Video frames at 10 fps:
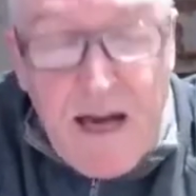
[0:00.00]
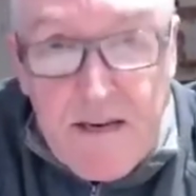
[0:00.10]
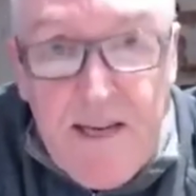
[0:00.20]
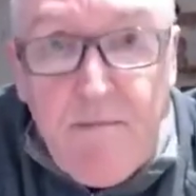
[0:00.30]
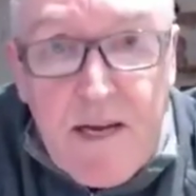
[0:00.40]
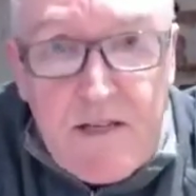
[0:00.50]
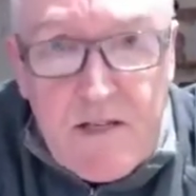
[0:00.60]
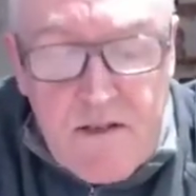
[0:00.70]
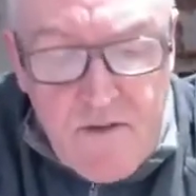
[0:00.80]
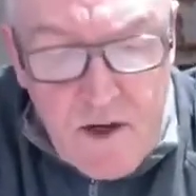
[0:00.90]
pandemics
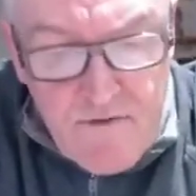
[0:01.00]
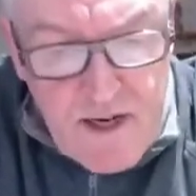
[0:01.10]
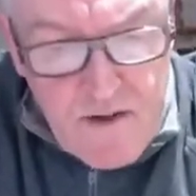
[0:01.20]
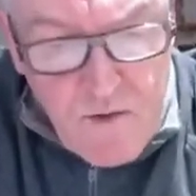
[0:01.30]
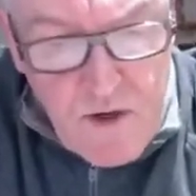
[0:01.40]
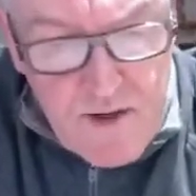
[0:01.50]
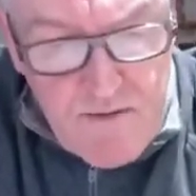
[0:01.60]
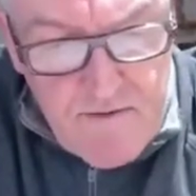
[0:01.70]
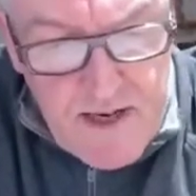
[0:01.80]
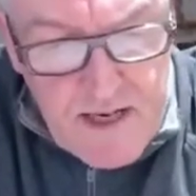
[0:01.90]
that have gone around the world,